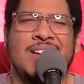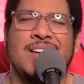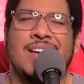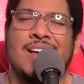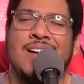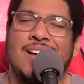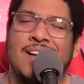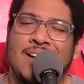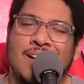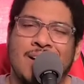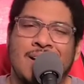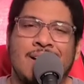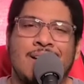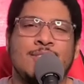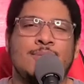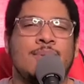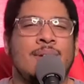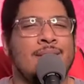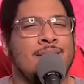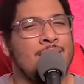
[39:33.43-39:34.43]
ah, it's
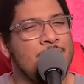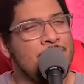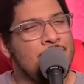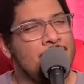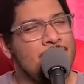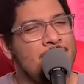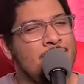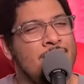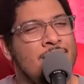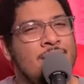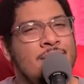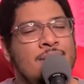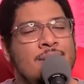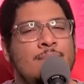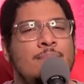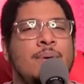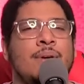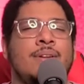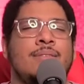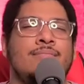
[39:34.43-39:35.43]
probably going to be good,
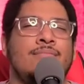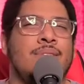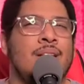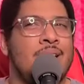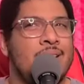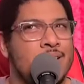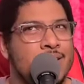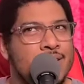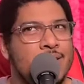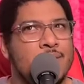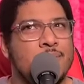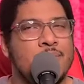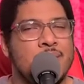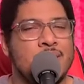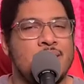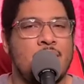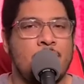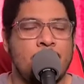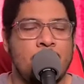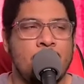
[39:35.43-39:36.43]
but probably could be a
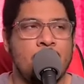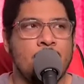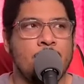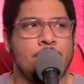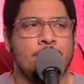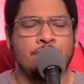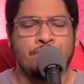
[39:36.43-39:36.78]
lot better,